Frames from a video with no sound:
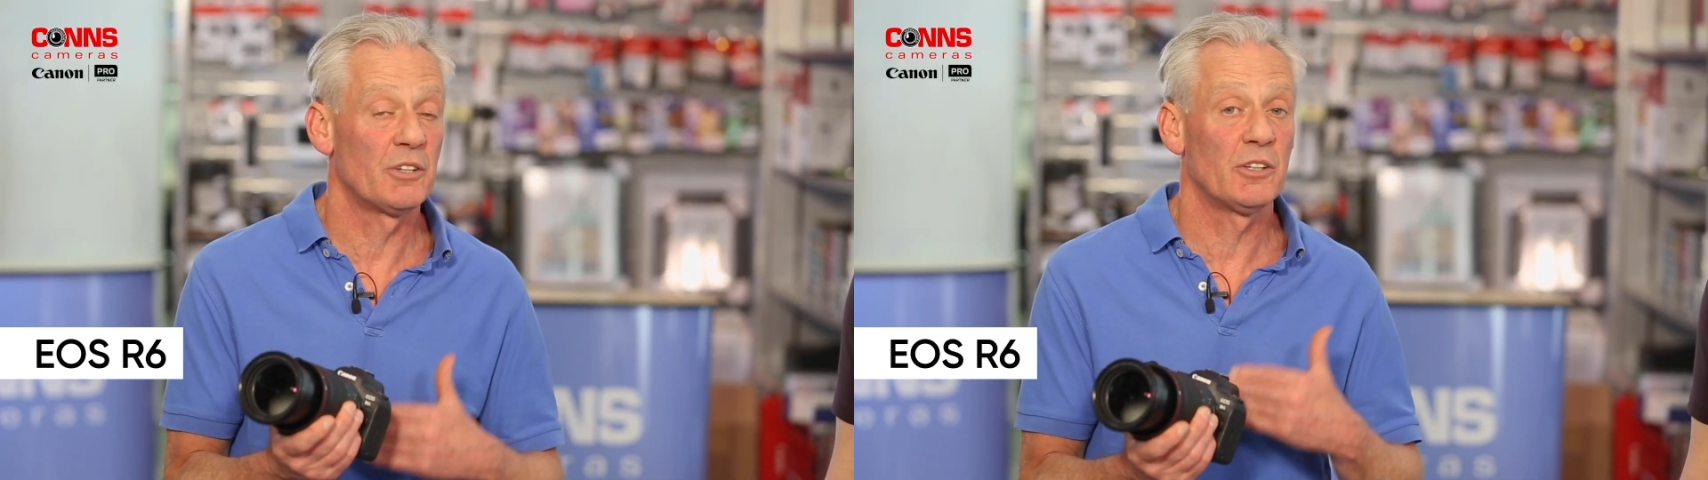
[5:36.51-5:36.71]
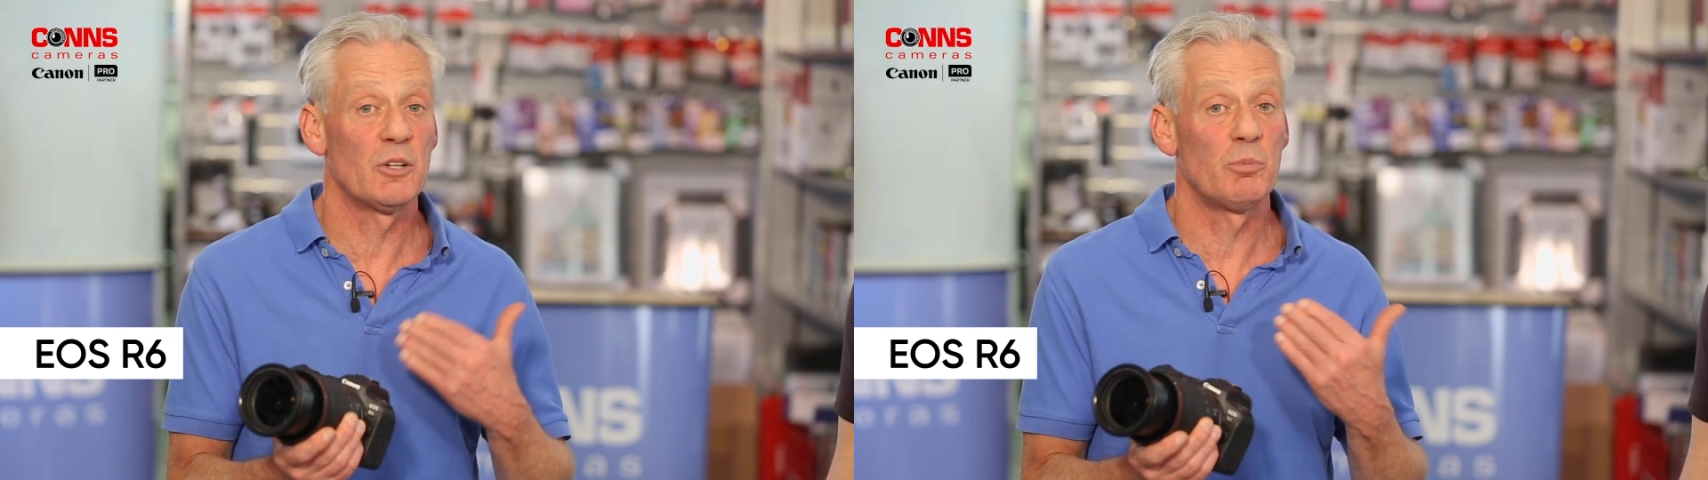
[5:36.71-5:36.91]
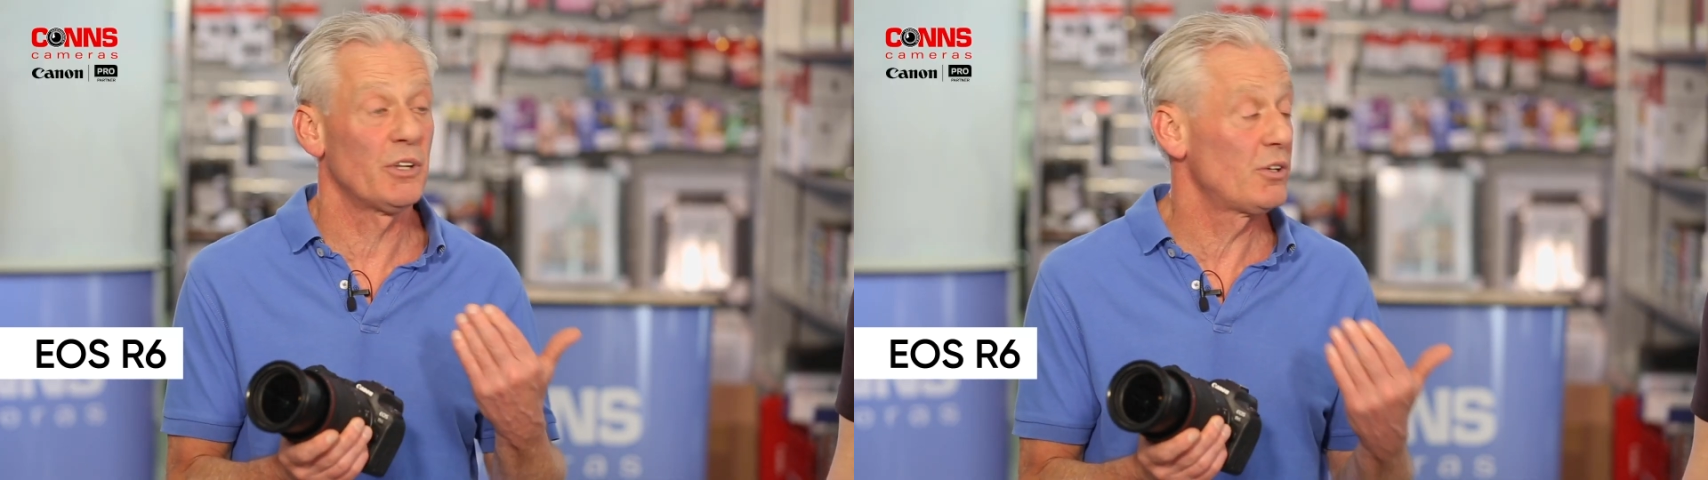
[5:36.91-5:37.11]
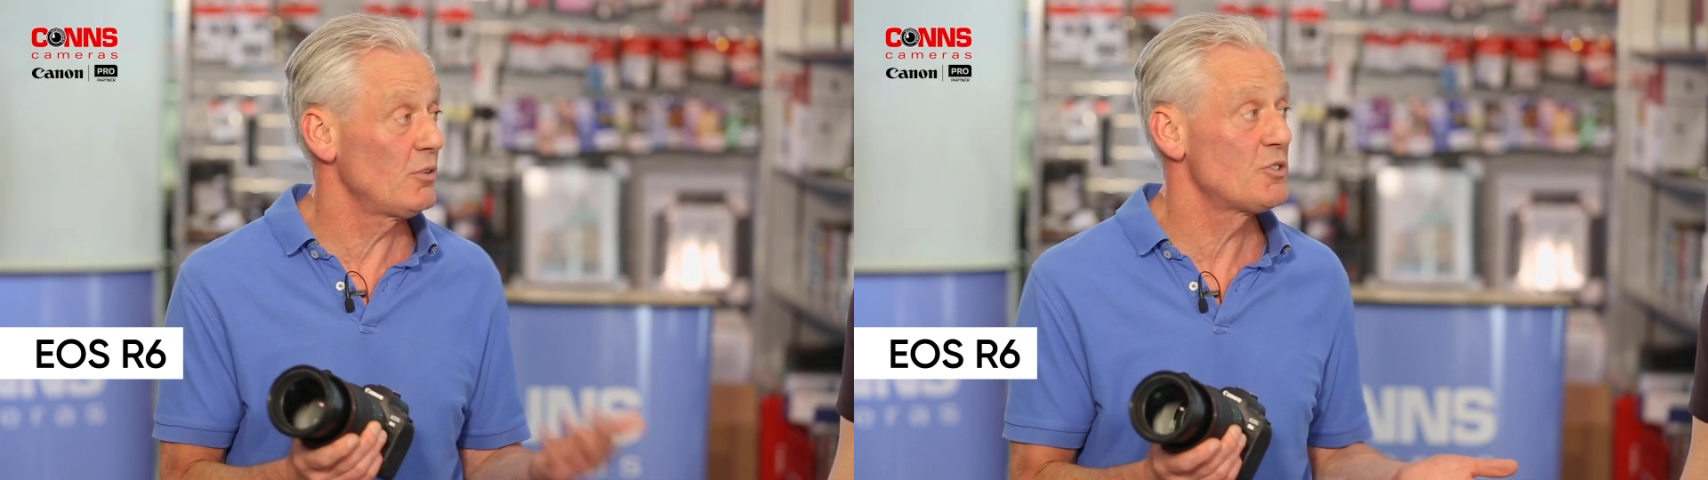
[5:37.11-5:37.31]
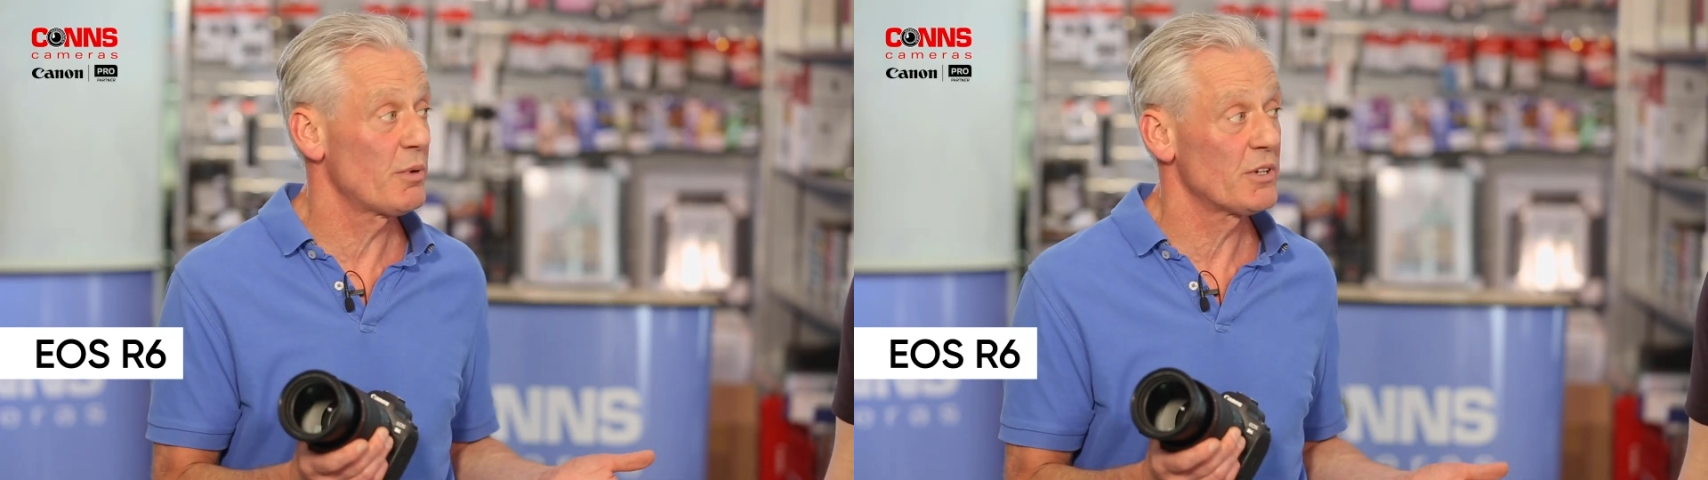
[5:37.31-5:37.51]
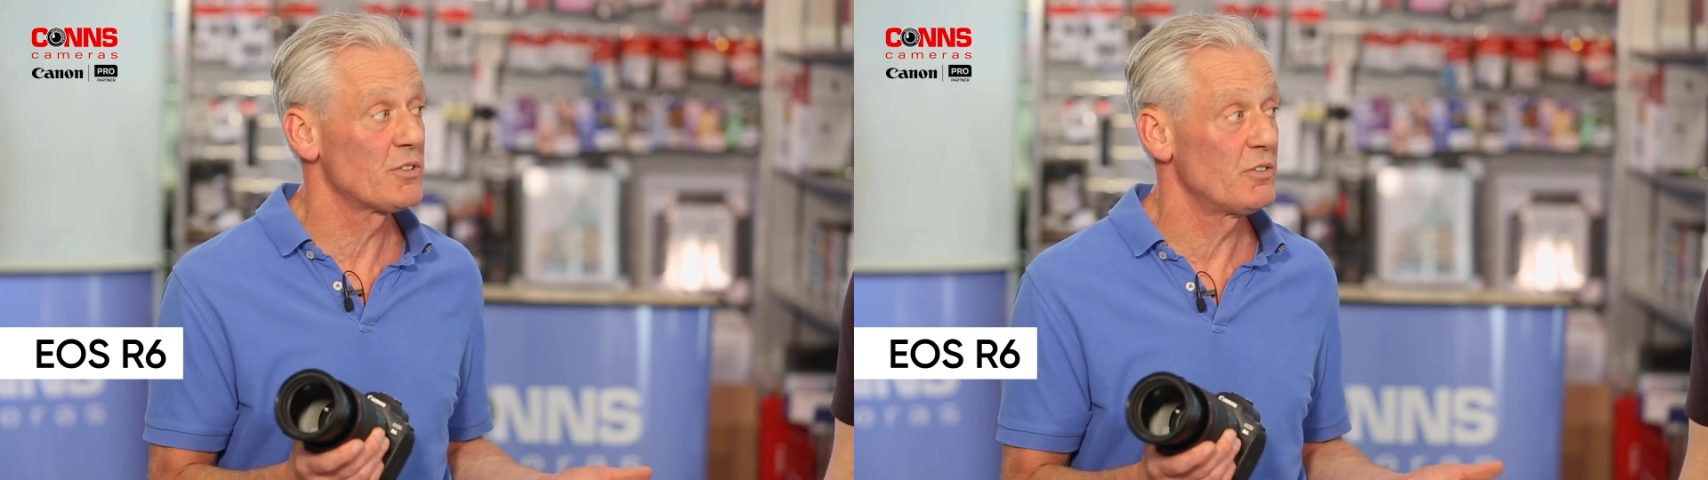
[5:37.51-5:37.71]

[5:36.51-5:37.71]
I think there'll be a huge amount